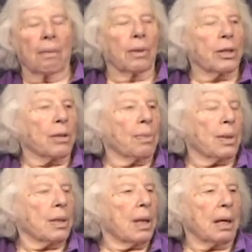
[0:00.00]
which
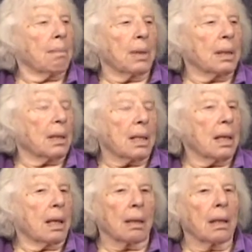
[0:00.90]
was then a
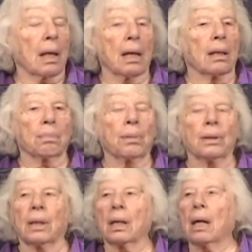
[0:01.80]
military
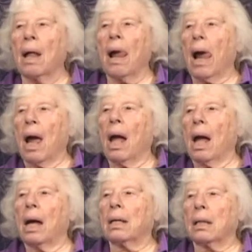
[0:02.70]
airport.
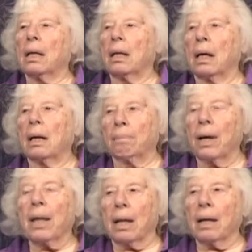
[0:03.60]
And uh,
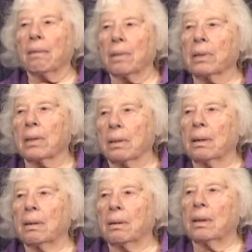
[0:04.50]
by then I was,
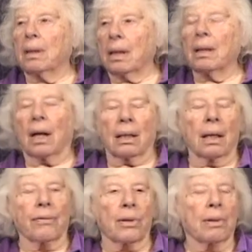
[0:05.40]
I
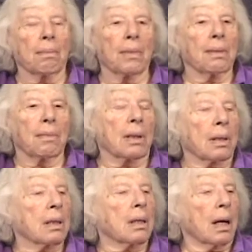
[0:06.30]
have to admit, one
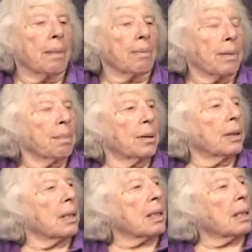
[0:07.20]
of the top
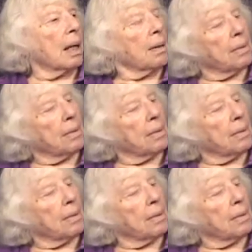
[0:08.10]
reporters, and I